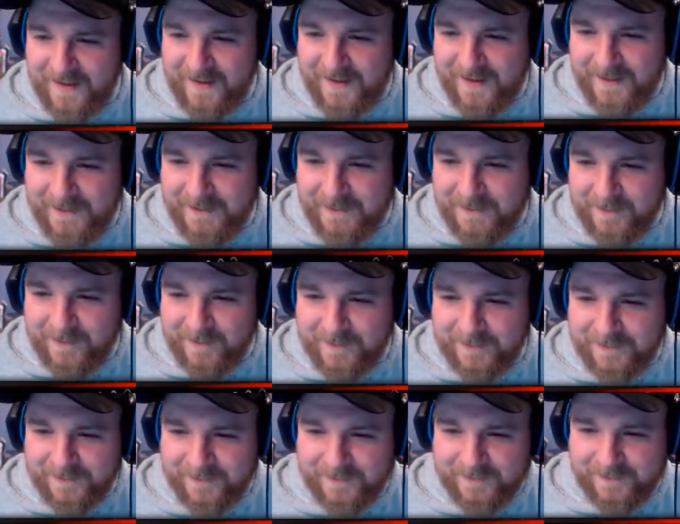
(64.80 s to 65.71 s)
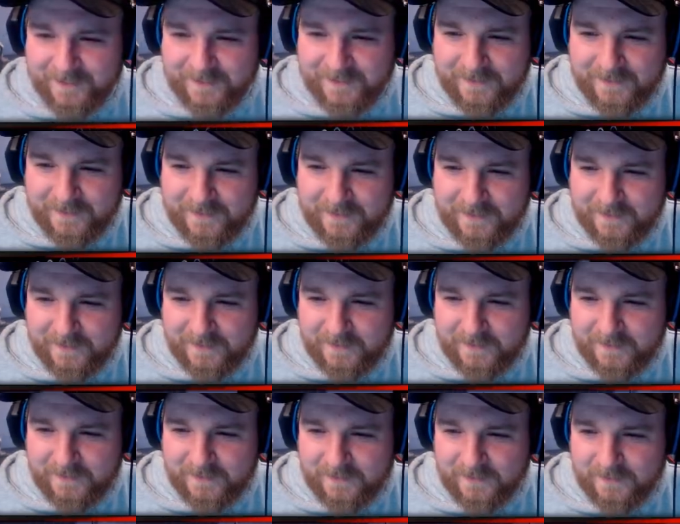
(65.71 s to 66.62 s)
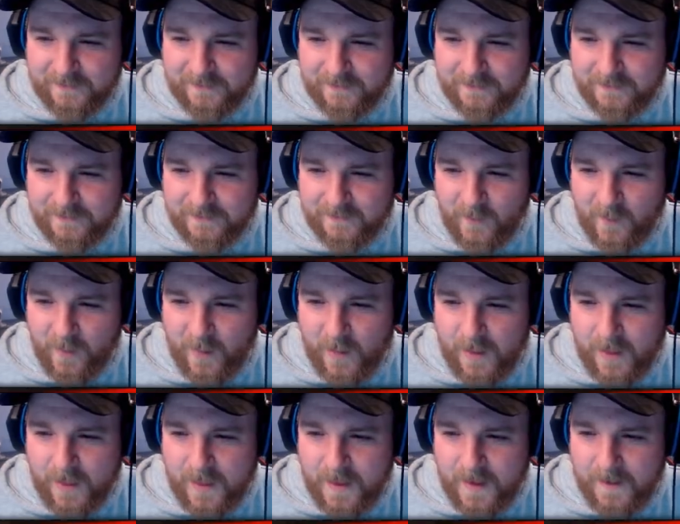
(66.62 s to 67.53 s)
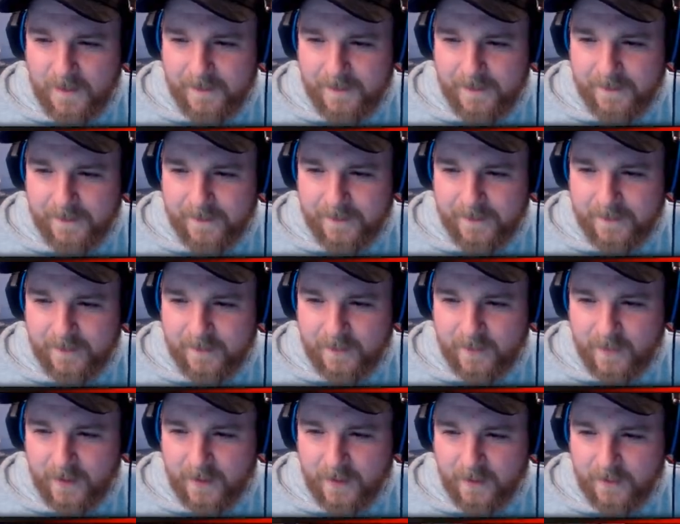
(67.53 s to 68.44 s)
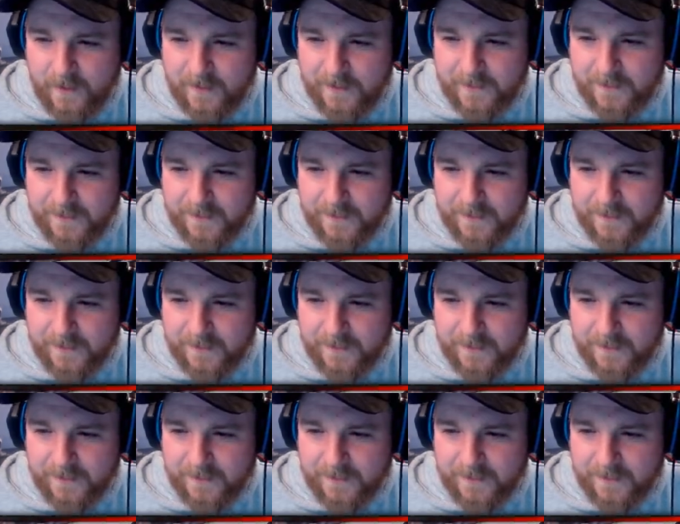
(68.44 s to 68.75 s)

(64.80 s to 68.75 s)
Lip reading: No one is speaking in this clip.